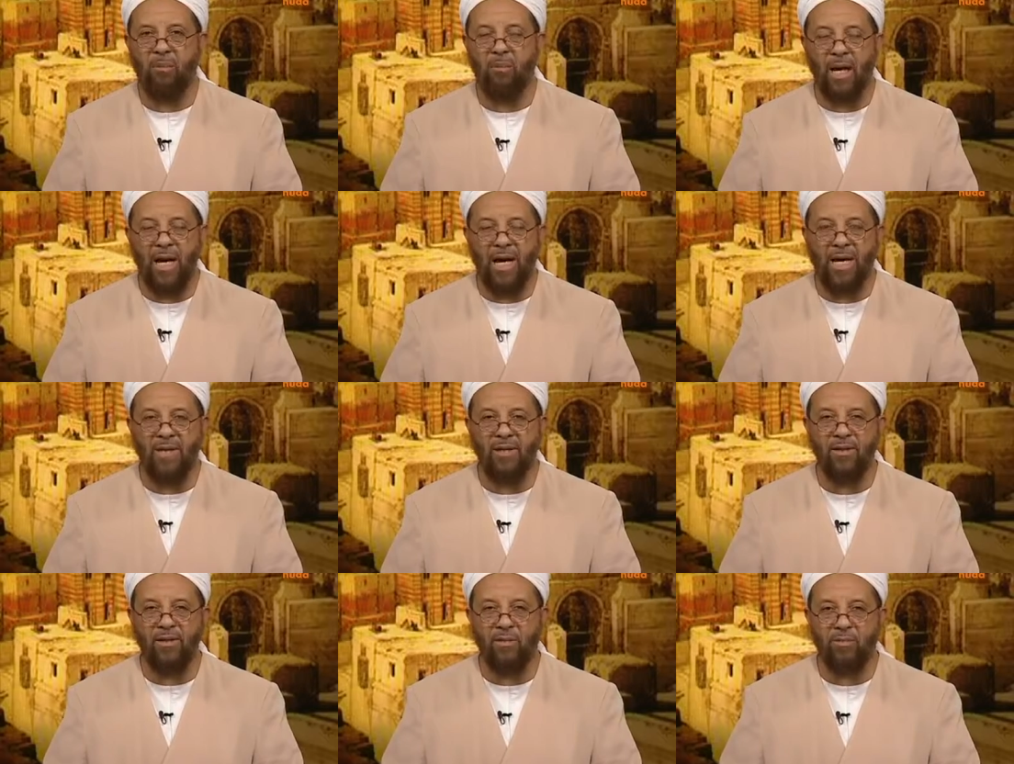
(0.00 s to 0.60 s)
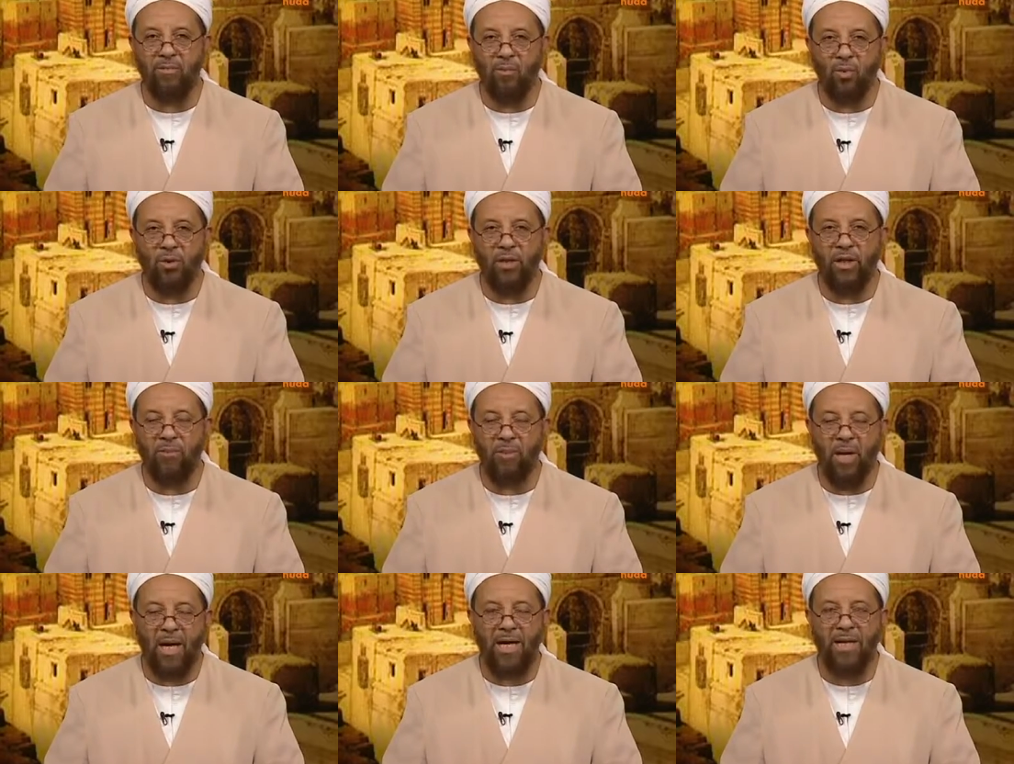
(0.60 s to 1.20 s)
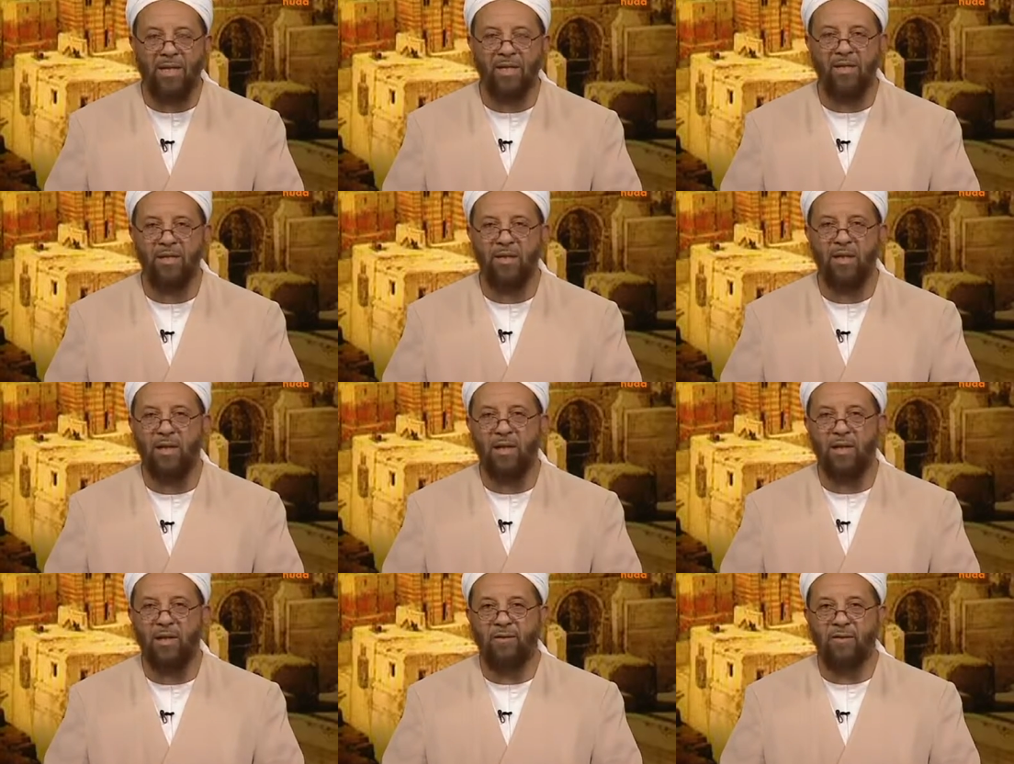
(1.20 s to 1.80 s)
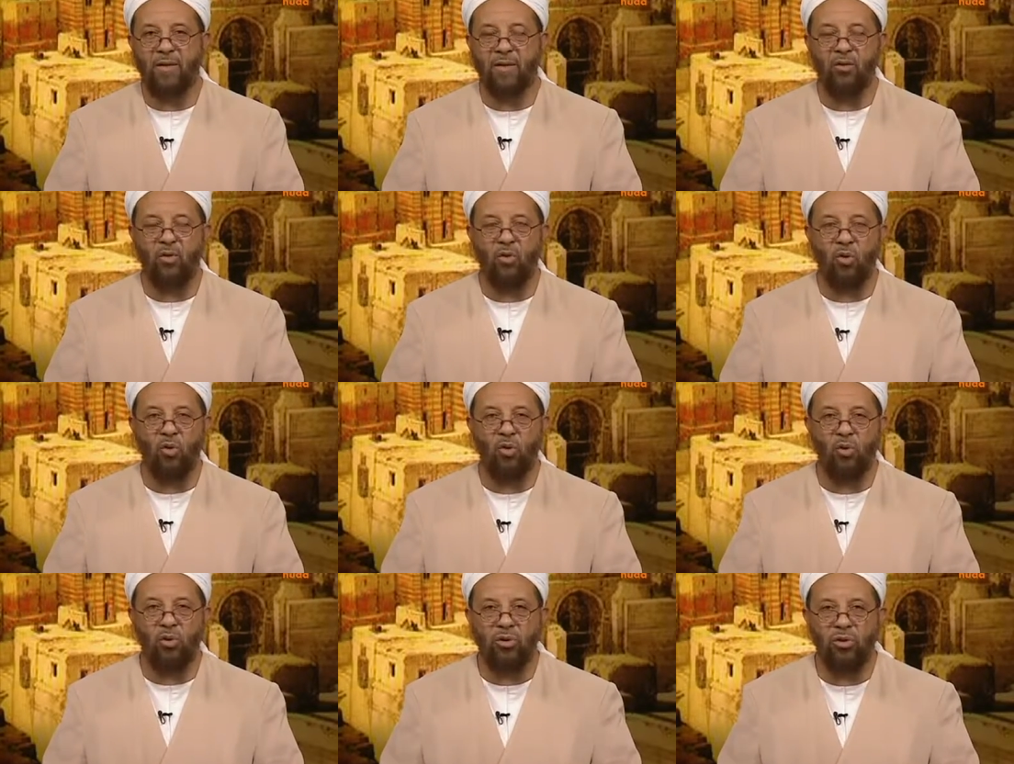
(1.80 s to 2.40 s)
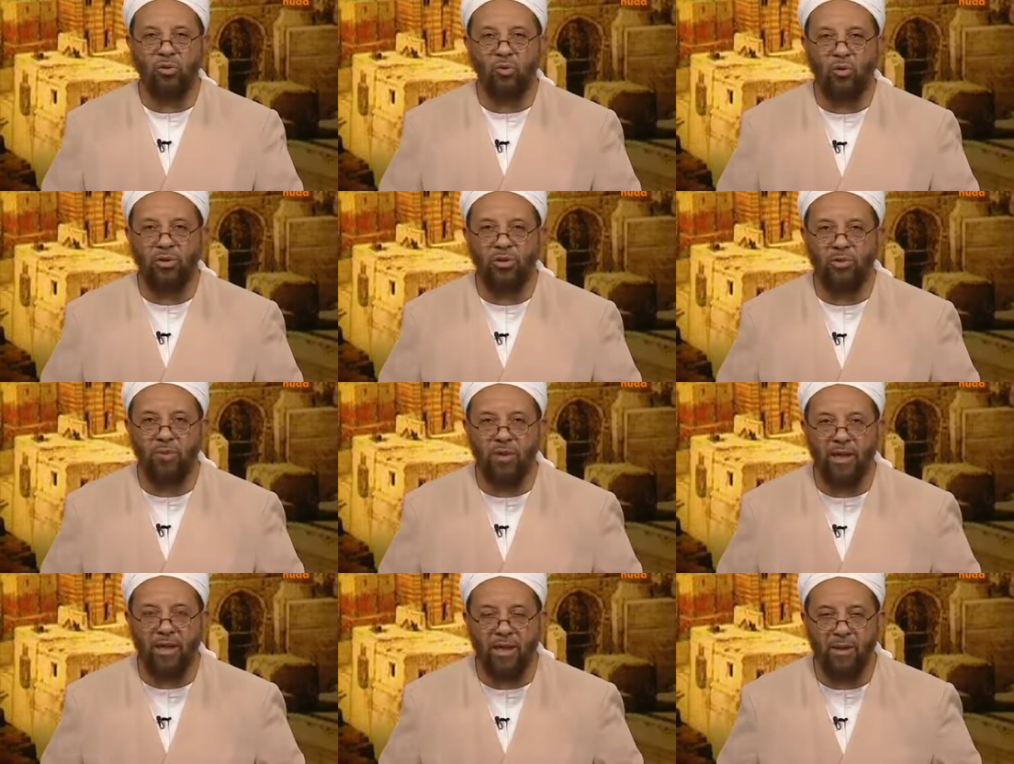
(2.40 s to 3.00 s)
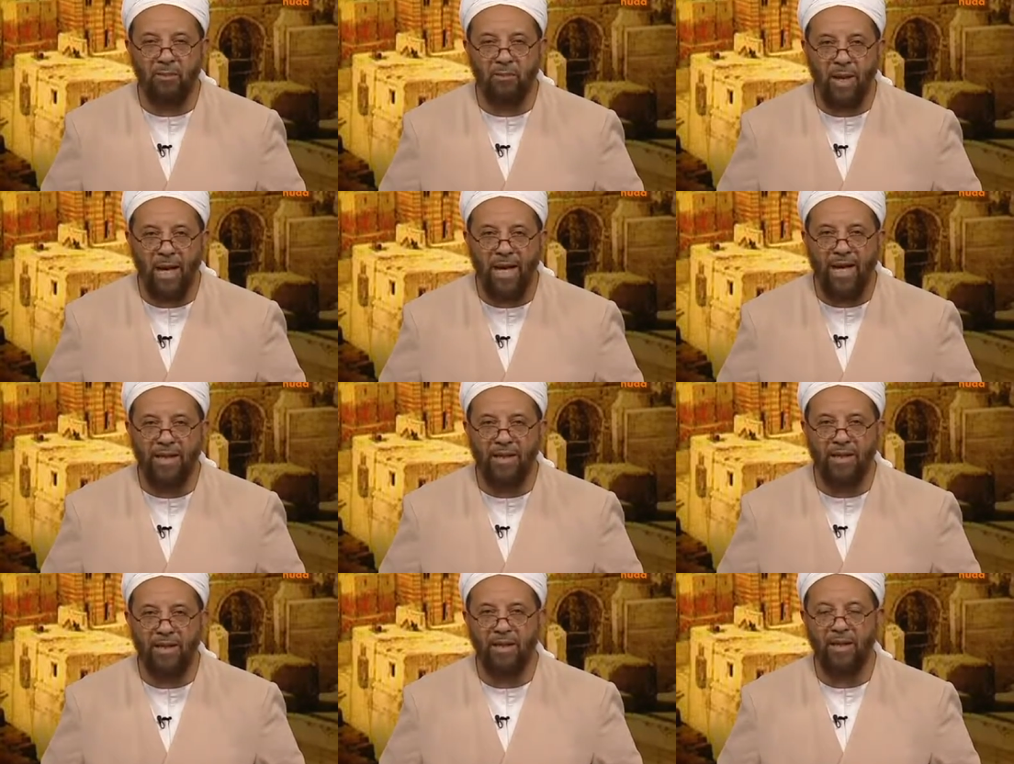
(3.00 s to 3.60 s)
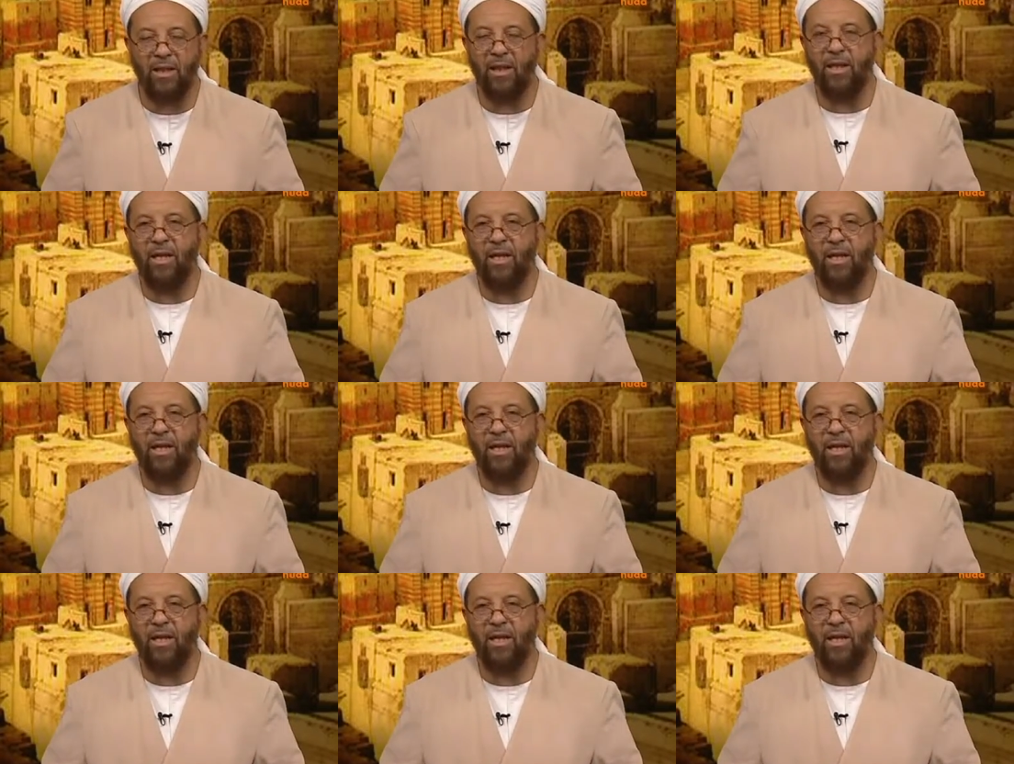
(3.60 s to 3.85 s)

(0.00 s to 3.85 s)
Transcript: mines, the Bodhi mines, that gold was being mined